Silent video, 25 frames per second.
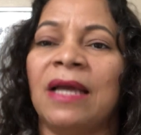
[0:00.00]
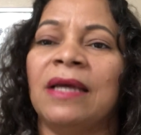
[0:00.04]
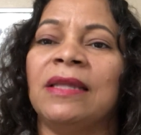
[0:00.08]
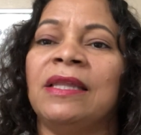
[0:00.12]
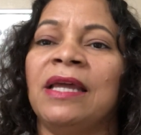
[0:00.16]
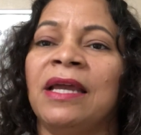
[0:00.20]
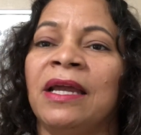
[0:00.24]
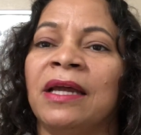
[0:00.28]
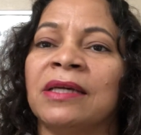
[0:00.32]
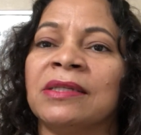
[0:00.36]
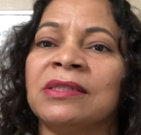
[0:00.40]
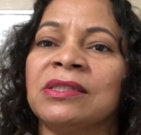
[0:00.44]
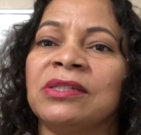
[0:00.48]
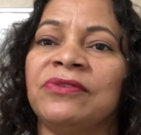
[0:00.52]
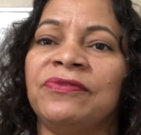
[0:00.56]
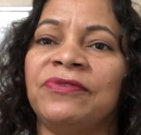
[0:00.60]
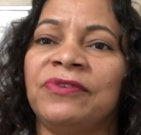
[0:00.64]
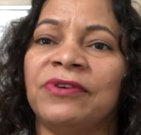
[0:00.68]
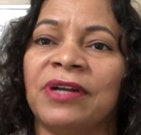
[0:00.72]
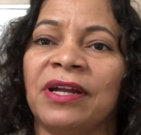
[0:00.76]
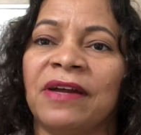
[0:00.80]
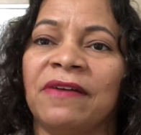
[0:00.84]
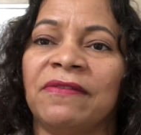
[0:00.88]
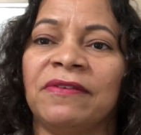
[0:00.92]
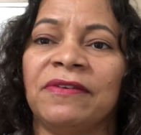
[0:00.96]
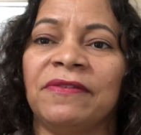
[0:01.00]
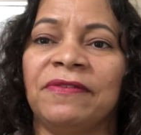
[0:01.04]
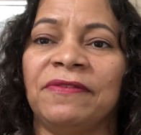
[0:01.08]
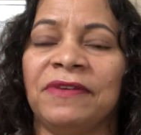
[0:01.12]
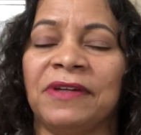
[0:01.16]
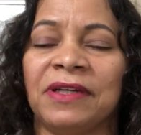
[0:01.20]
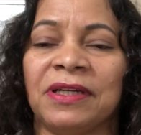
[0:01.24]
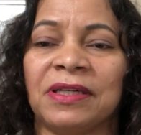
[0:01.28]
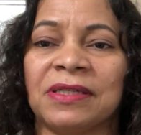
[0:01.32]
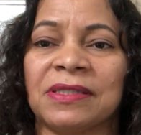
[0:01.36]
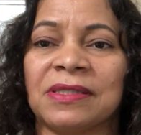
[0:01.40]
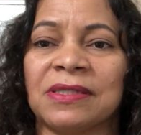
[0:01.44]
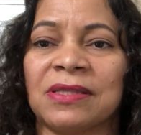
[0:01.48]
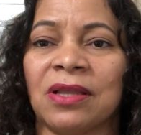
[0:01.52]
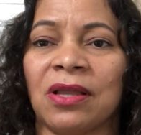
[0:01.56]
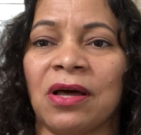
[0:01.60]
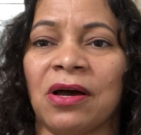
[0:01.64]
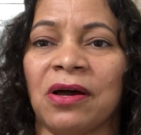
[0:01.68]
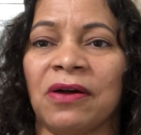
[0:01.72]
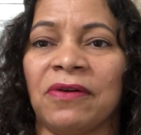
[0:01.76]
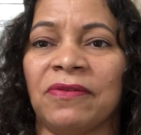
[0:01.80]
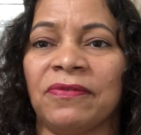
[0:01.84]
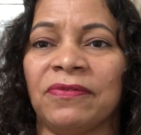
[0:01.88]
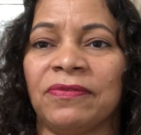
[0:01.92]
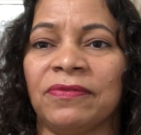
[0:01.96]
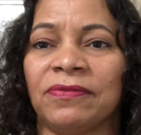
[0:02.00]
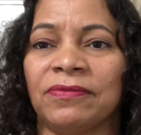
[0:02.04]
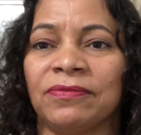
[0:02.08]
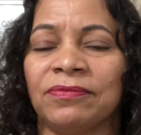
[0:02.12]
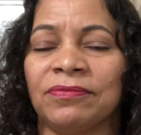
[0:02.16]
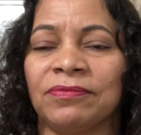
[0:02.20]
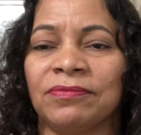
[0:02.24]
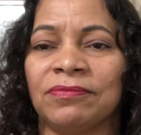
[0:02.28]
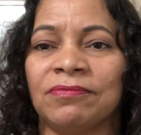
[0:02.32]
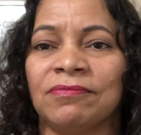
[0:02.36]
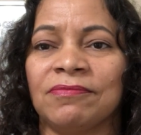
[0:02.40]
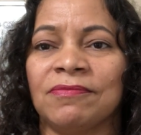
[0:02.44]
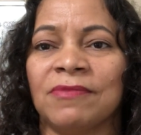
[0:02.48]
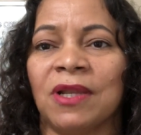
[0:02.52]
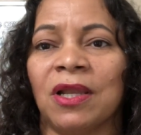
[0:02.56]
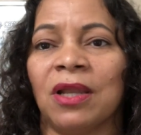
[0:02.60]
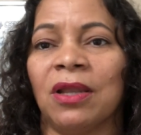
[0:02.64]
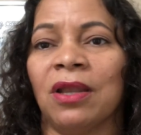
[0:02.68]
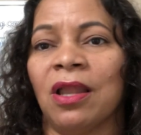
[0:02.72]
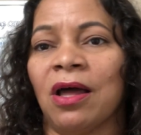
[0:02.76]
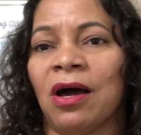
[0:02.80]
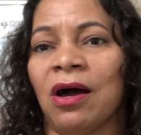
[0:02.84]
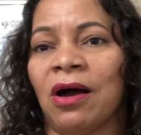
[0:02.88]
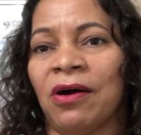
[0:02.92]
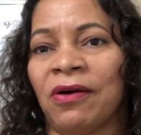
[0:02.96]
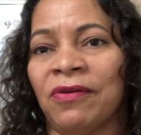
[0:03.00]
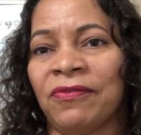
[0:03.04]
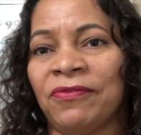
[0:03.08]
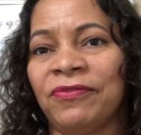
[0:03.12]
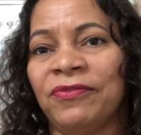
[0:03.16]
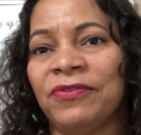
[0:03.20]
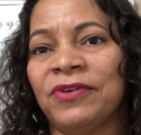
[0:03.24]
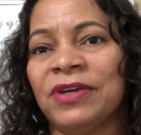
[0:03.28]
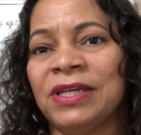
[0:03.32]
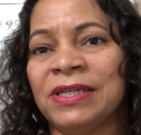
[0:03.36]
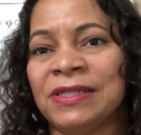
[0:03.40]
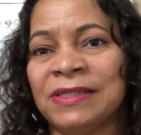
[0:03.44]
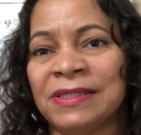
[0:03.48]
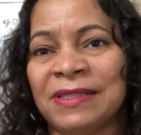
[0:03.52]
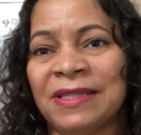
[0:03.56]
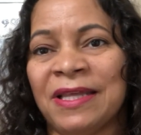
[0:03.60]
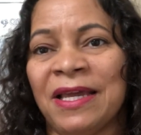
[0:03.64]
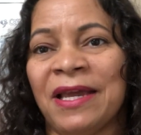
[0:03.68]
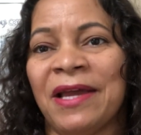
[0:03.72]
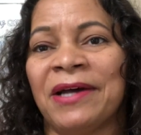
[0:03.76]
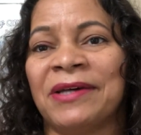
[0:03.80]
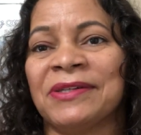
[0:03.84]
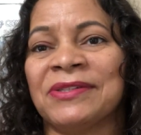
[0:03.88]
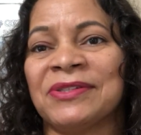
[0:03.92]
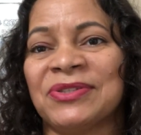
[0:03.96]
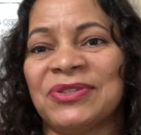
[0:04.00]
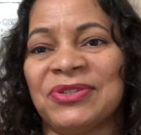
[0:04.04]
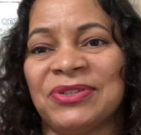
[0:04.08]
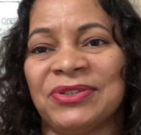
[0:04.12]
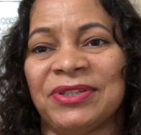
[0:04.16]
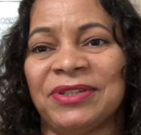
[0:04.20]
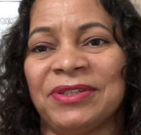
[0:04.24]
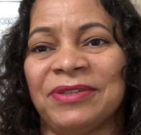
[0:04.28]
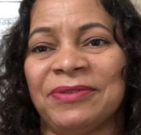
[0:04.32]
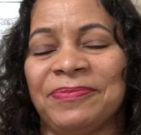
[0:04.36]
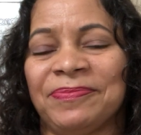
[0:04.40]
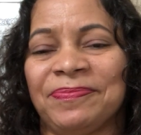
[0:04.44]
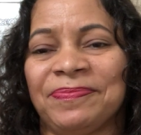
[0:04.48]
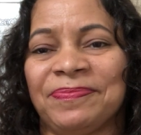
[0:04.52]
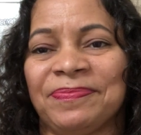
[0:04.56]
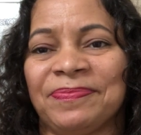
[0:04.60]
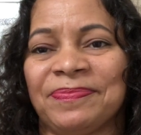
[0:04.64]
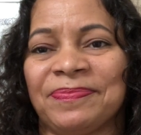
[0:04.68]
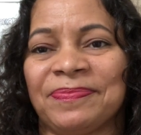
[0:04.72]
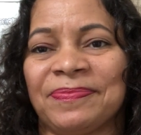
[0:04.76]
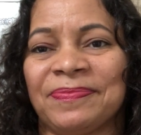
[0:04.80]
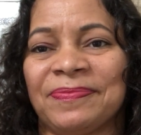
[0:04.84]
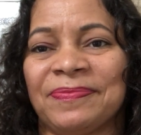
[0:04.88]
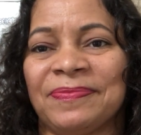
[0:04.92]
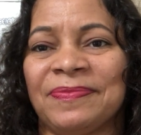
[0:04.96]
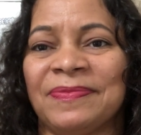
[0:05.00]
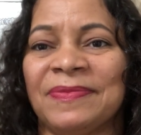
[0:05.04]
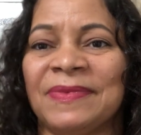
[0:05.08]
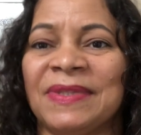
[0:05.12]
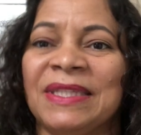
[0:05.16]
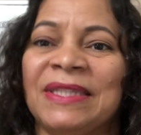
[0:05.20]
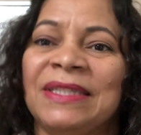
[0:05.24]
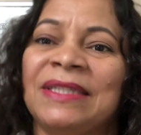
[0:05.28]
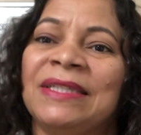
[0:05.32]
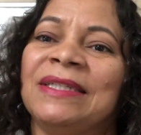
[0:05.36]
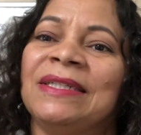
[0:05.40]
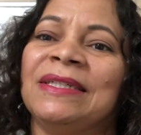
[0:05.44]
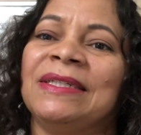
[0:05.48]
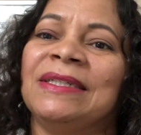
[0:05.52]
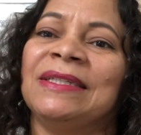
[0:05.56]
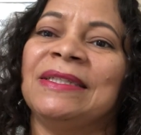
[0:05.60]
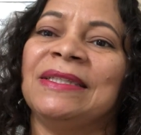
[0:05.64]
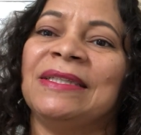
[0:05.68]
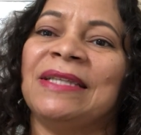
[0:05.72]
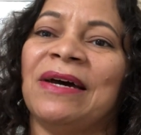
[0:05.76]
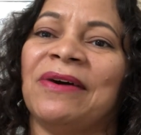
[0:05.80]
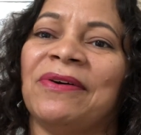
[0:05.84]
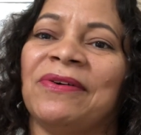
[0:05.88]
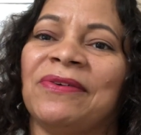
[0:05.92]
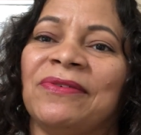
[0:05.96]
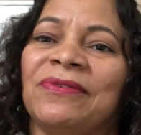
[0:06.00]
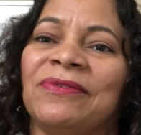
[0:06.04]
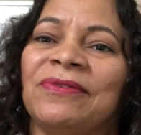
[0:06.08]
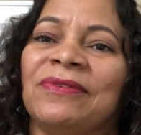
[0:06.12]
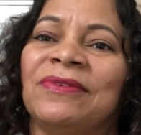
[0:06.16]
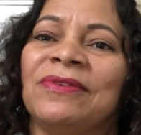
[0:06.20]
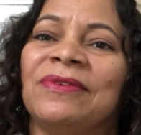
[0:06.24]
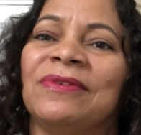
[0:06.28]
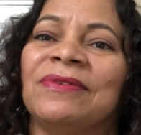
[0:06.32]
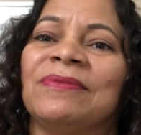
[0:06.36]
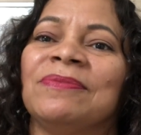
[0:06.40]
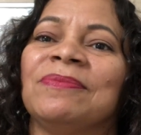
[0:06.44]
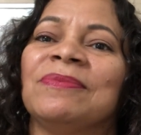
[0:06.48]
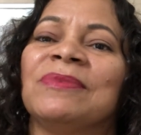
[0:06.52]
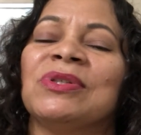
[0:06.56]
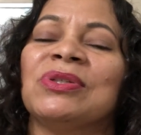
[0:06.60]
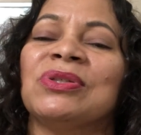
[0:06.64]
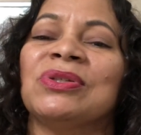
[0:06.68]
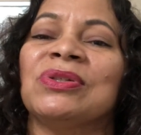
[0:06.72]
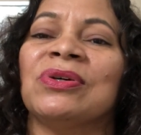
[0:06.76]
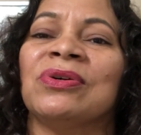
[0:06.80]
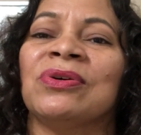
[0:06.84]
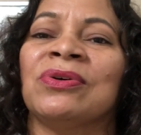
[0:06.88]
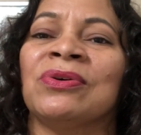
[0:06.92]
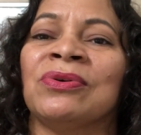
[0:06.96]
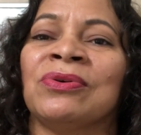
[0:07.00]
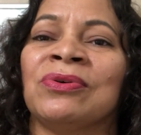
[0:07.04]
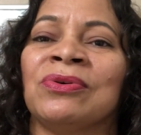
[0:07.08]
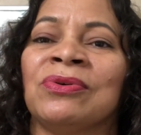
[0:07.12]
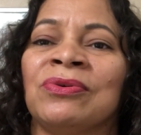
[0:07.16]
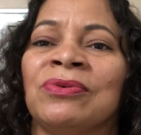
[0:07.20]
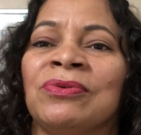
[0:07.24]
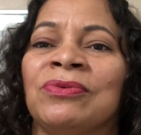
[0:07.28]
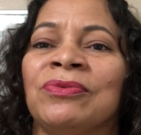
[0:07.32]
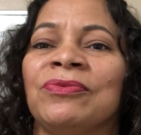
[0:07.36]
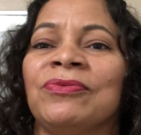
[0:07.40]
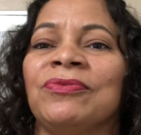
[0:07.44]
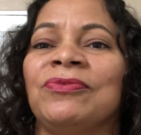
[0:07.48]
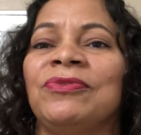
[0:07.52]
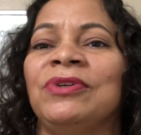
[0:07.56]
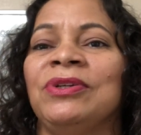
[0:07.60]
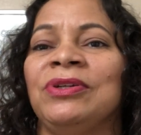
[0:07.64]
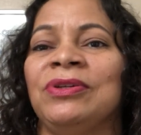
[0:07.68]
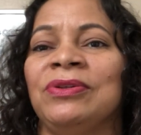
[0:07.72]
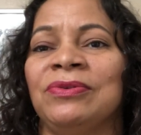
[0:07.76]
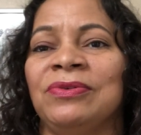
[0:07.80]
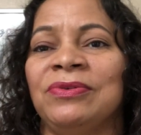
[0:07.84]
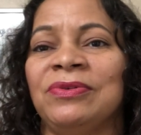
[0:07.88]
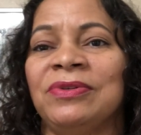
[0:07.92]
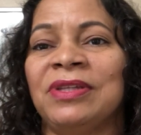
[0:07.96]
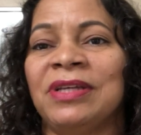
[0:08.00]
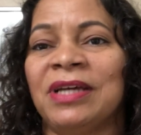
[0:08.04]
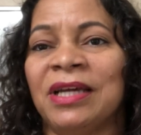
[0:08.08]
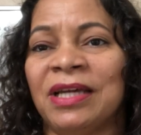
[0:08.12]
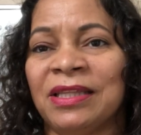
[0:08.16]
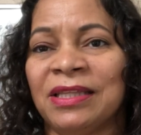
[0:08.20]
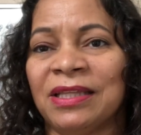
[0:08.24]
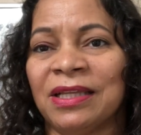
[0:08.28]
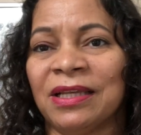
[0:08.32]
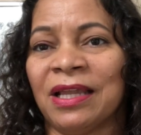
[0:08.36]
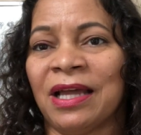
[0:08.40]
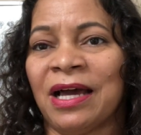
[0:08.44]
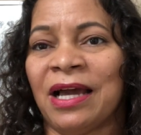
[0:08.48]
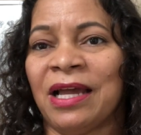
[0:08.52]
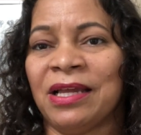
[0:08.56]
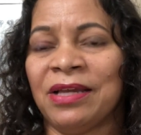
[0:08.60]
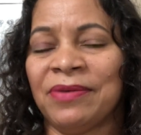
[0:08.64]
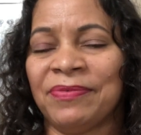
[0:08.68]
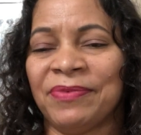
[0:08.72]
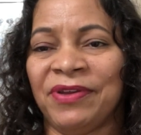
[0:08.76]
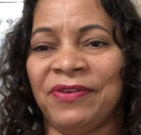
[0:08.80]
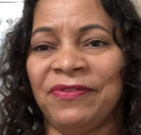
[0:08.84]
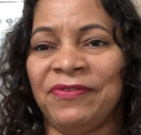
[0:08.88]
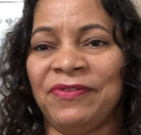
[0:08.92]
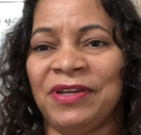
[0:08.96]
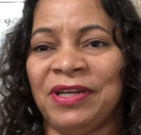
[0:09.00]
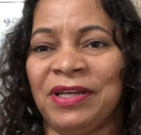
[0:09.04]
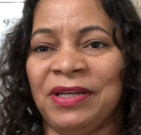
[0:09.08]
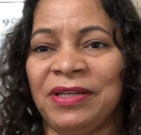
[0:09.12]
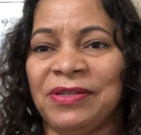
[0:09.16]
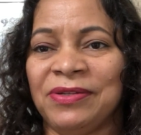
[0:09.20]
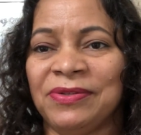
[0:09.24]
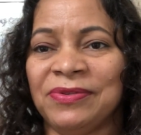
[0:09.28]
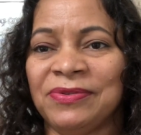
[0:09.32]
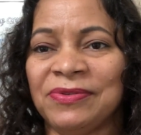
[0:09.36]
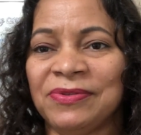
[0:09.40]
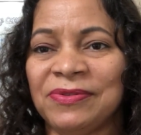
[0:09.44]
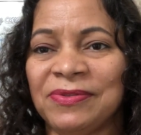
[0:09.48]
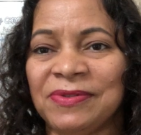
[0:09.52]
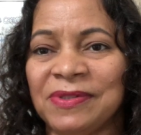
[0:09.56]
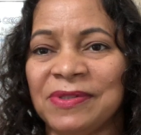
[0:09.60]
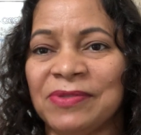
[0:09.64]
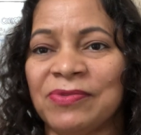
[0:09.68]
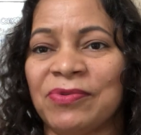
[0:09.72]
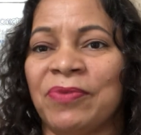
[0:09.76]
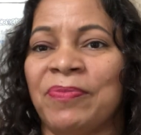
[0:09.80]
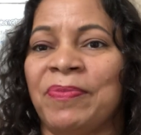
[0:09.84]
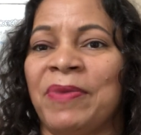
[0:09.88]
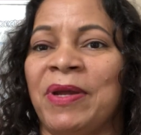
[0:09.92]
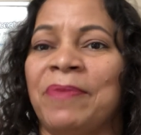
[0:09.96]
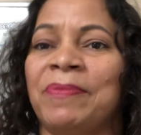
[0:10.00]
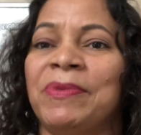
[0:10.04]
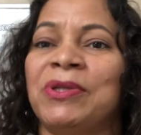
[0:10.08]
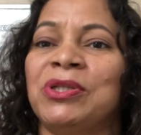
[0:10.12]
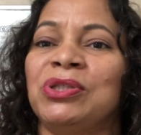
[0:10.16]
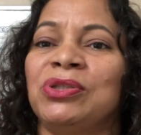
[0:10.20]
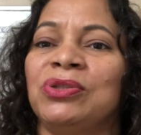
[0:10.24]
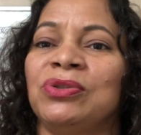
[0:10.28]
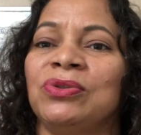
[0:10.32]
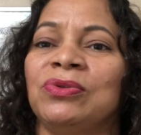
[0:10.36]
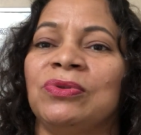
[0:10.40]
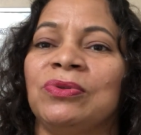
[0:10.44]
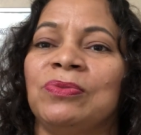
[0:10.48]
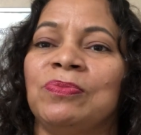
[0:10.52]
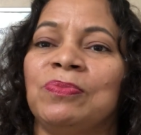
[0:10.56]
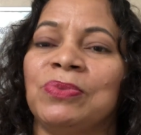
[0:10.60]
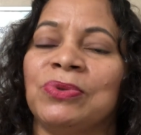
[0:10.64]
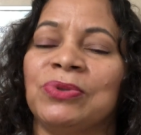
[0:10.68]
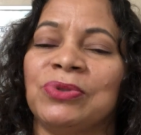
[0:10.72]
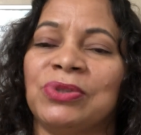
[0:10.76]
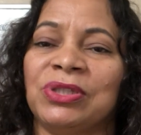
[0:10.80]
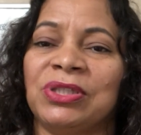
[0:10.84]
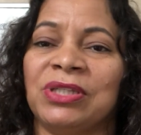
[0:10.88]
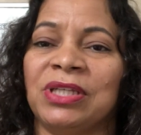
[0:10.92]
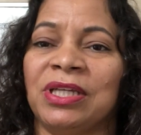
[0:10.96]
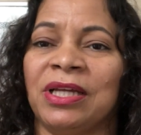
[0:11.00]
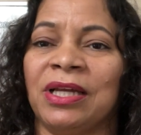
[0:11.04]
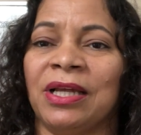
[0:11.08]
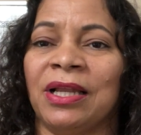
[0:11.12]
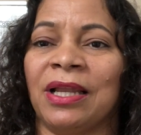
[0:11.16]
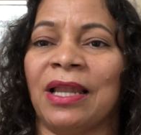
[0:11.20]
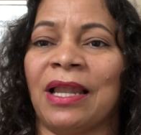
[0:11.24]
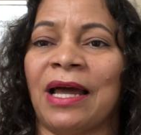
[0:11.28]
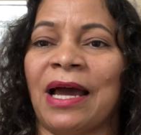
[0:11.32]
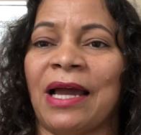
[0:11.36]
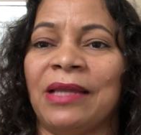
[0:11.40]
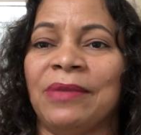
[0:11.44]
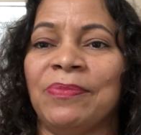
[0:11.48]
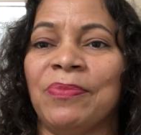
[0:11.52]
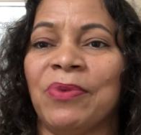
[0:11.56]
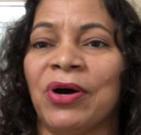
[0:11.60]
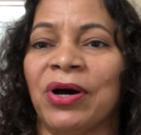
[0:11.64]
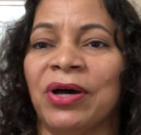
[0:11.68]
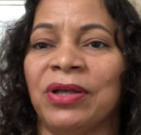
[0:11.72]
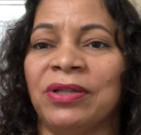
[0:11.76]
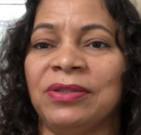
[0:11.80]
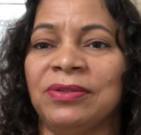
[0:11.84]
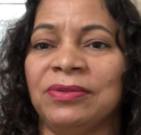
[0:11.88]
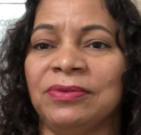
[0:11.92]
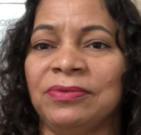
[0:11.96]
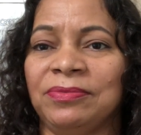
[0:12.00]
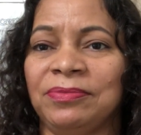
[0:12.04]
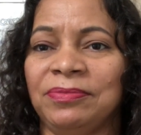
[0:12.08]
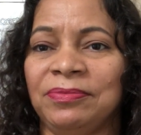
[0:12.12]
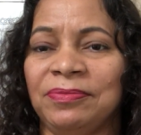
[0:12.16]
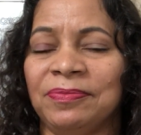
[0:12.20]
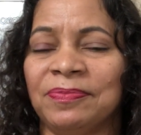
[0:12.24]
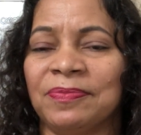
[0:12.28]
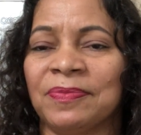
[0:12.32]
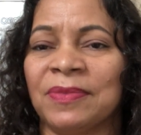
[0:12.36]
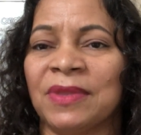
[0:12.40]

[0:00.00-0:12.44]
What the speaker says: The answer for everything is love. Love is the answer. Então, so for you that like my videos, remember to push the like button,